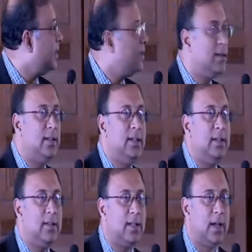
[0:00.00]
this
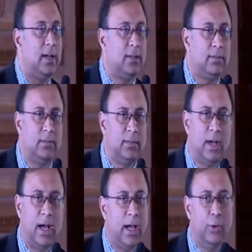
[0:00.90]
CT scan,
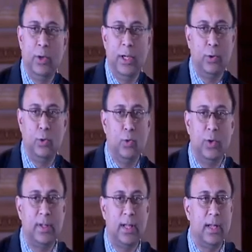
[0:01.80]
I don't need to do
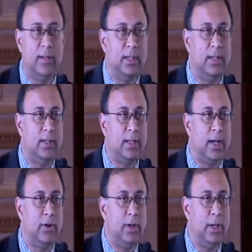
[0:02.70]
a second CT
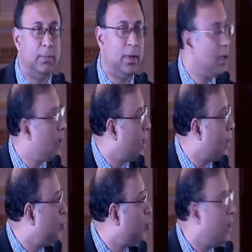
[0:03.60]
scan on him.
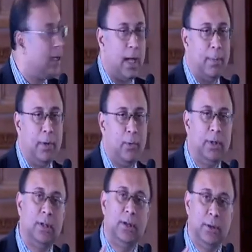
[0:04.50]
I'm quite happy
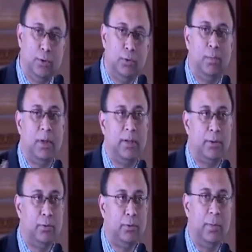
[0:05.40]
with 2 +
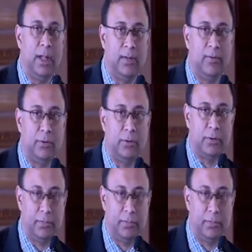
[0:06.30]
2 = 4.